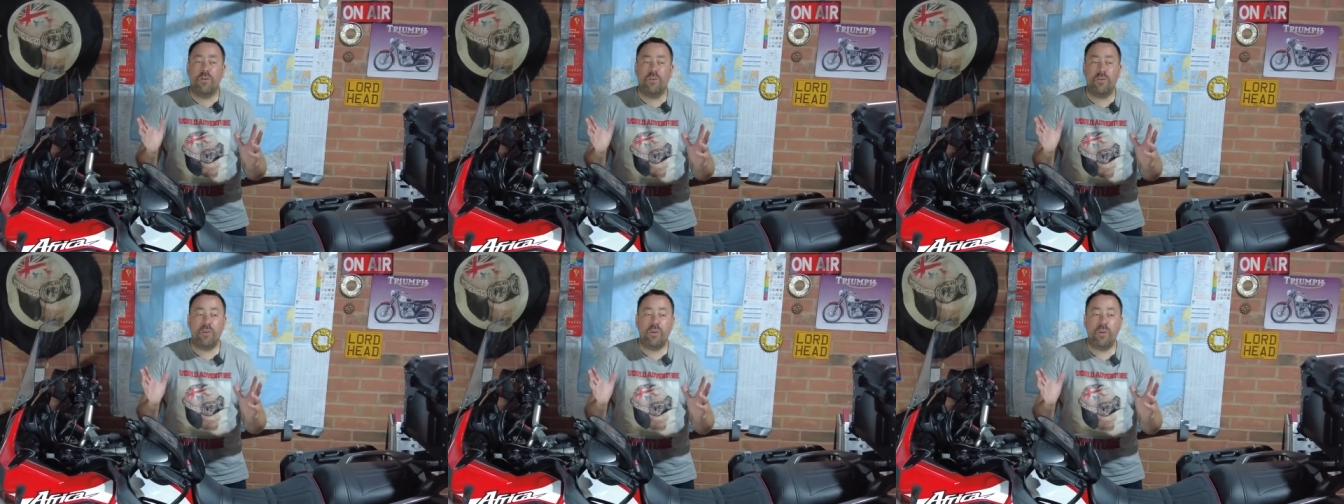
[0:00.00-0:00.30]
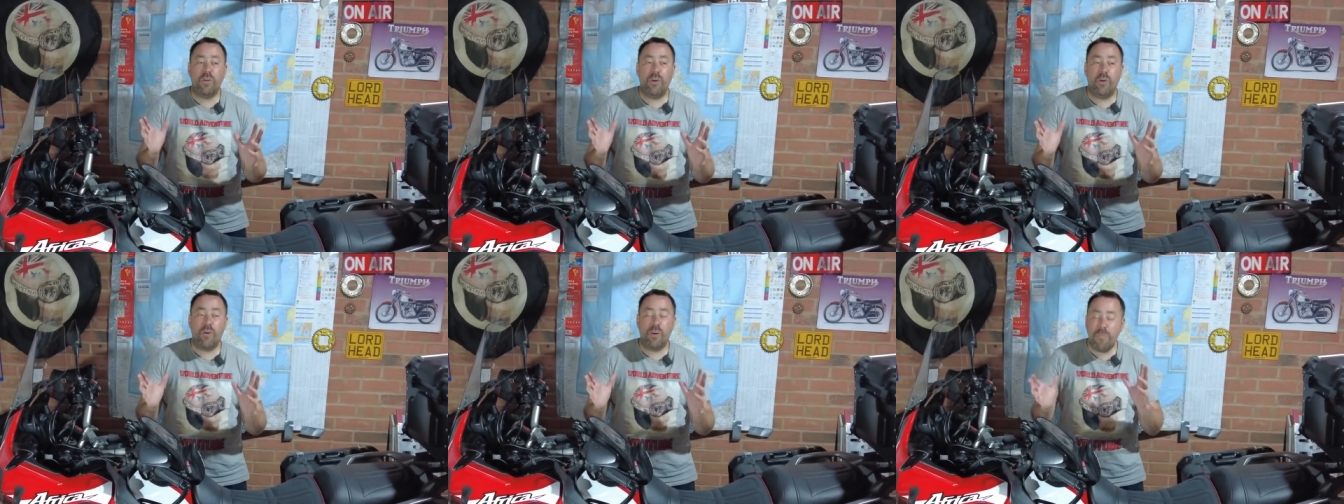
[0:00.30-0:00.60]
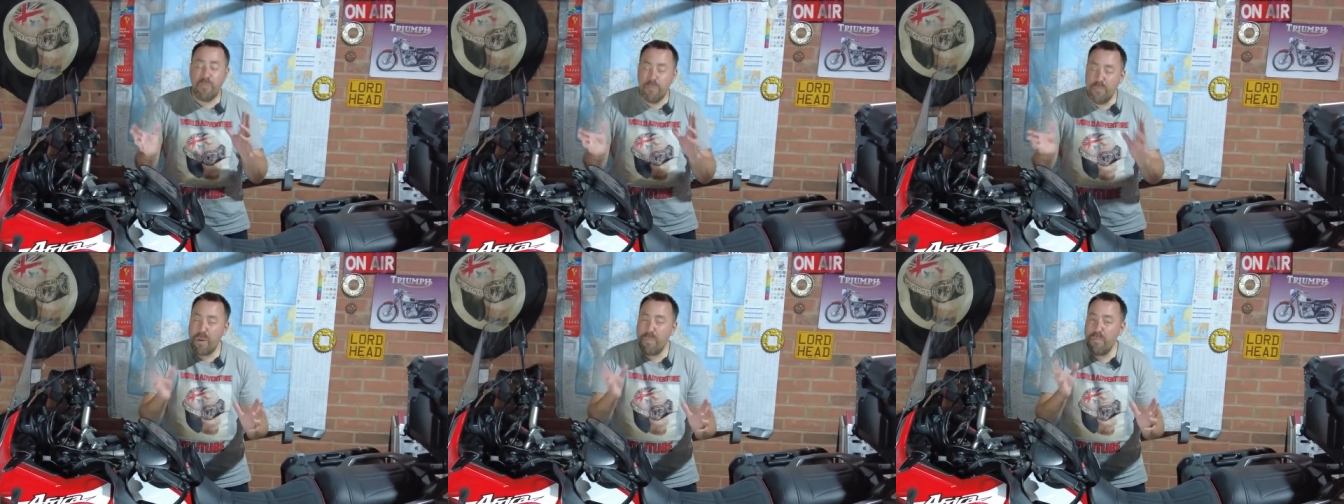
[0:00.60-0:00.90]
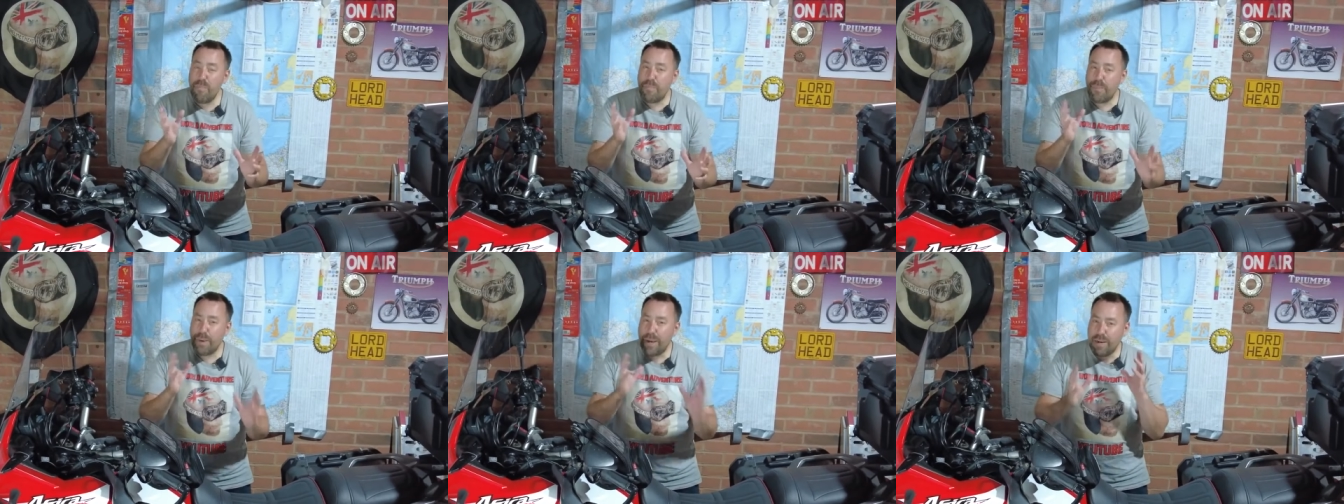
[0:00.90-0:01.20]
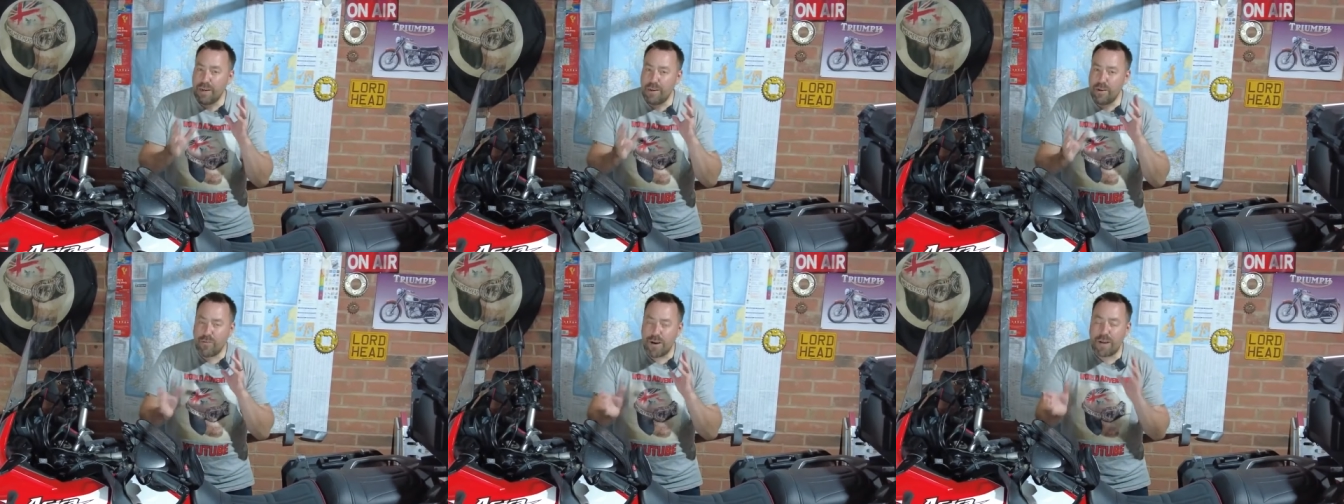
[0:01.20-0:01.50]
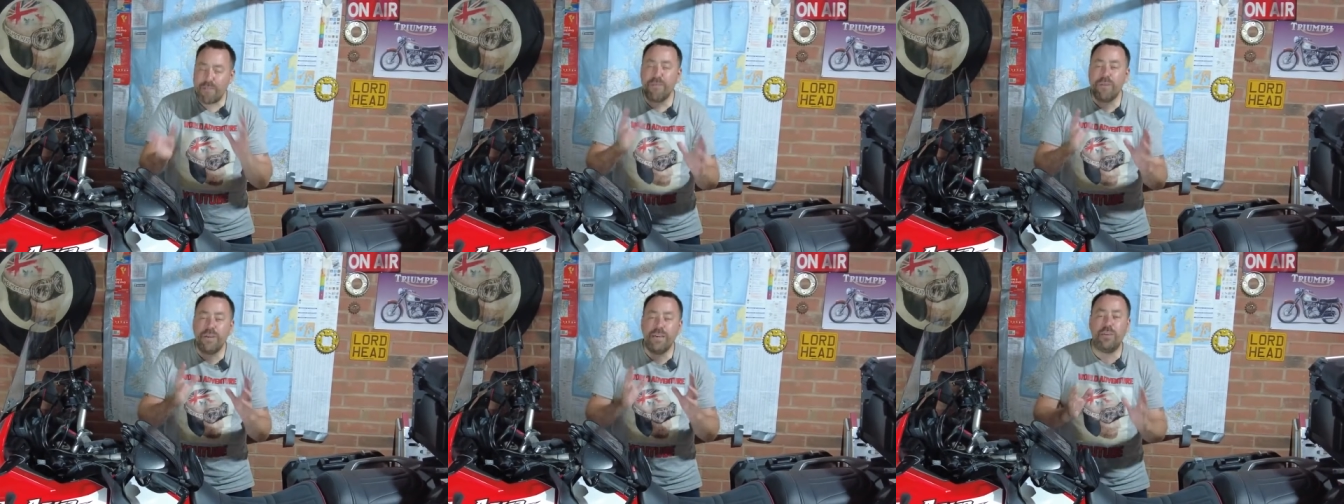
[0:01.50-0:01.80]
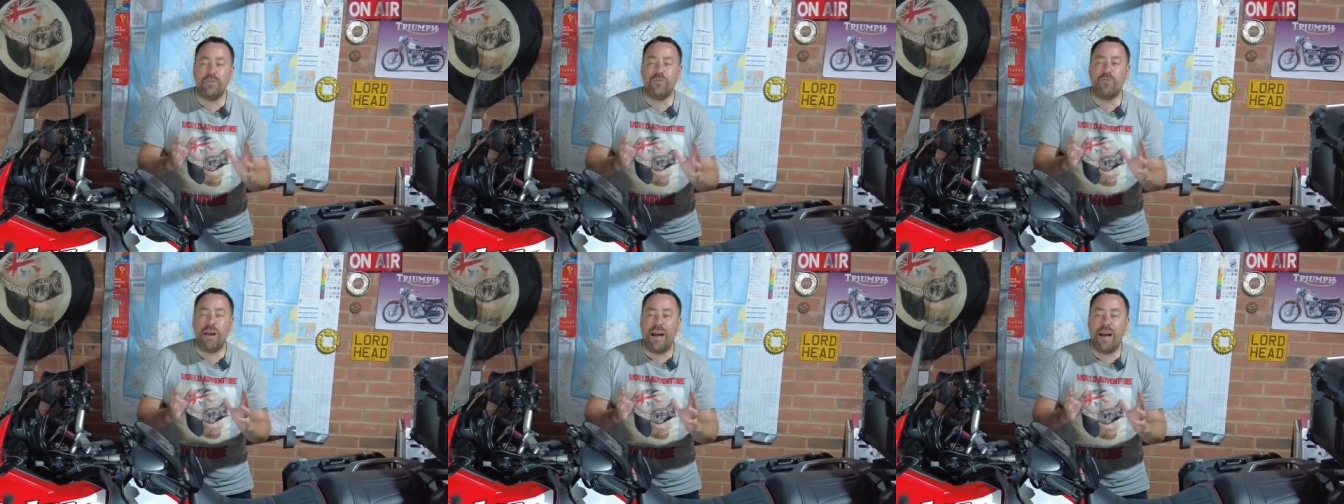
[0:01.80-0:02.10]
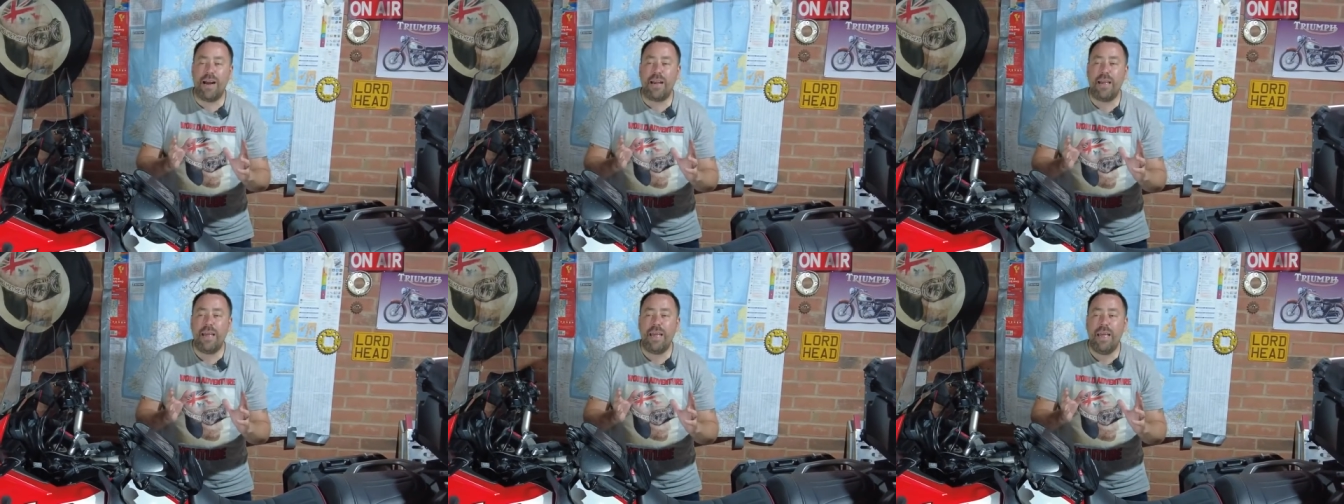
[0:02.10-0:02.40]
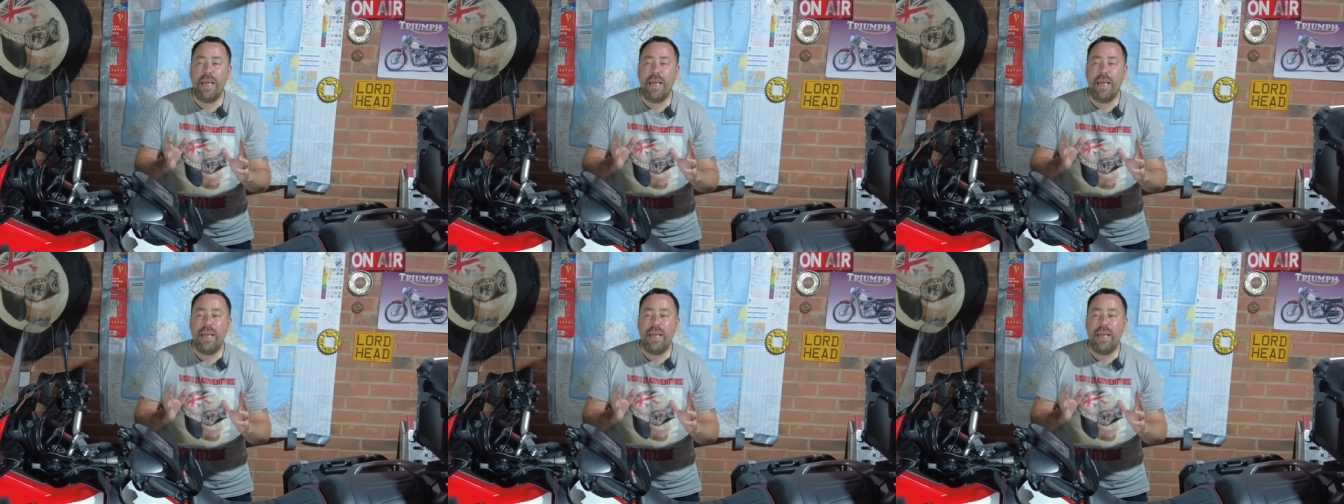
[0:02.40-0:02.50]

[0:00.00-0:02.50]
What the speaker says: I took it on a bumpy, gravelly track,